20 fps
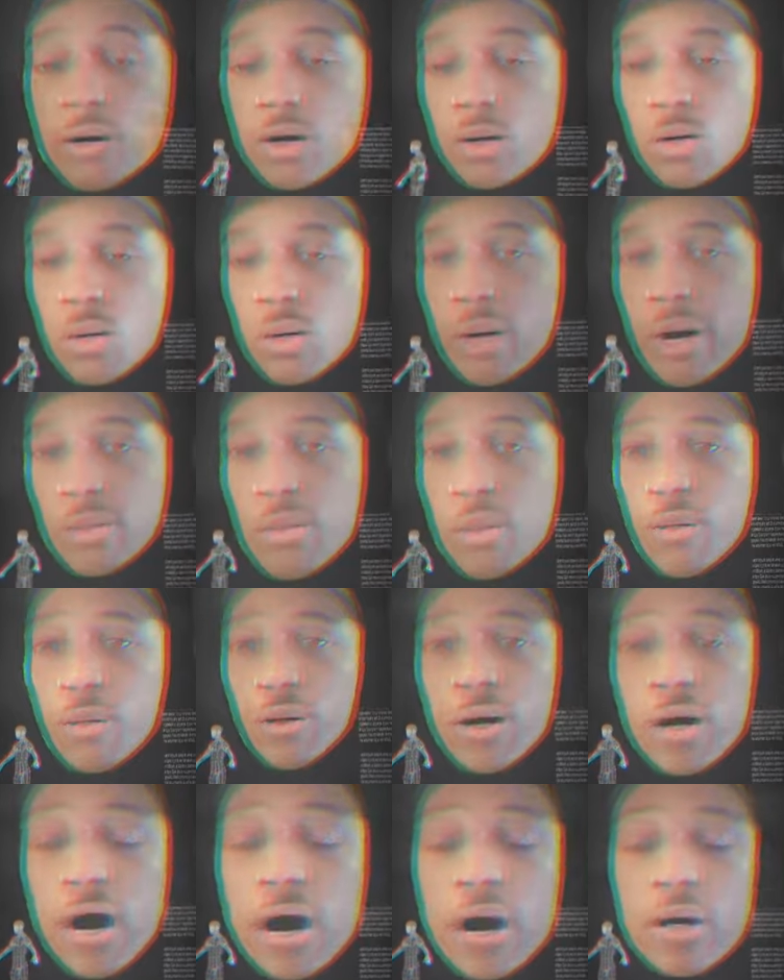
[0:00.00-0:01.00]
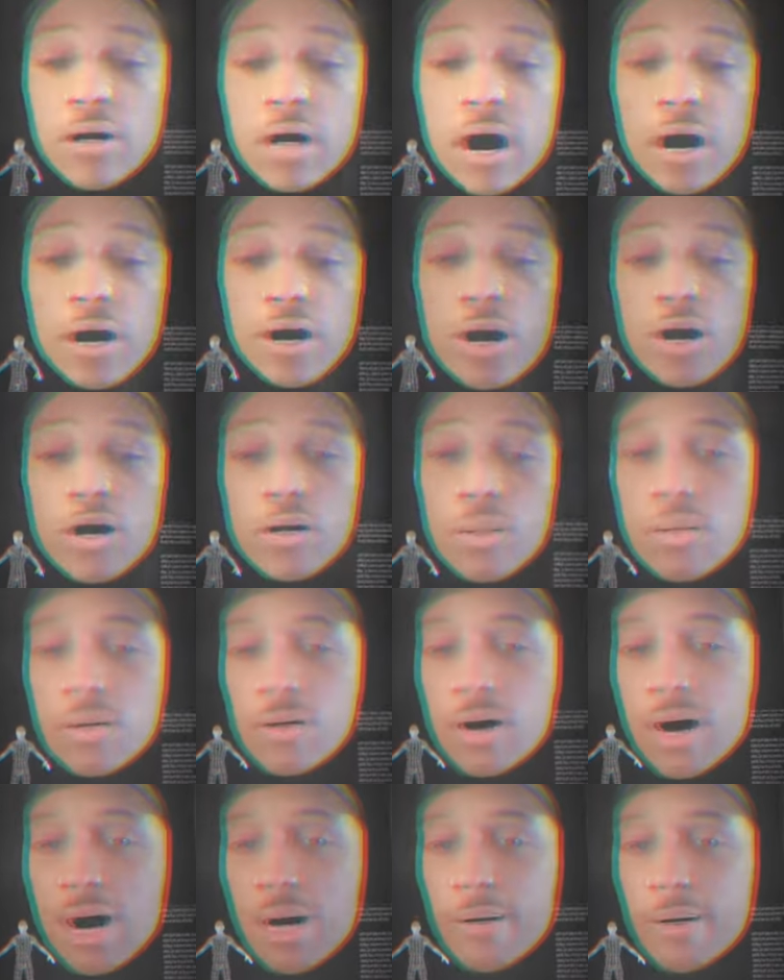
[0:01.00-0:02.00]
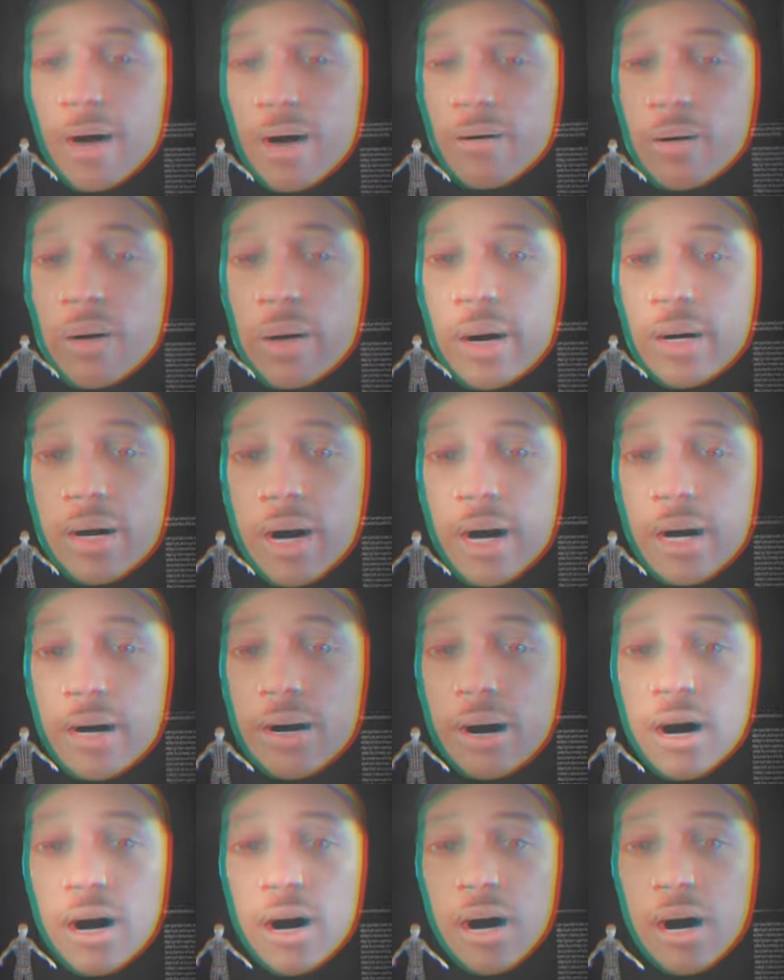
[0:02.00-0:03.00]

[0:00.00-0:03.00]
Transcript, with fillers: Do the great three free things. Like, share, and subscribe. Have a great day.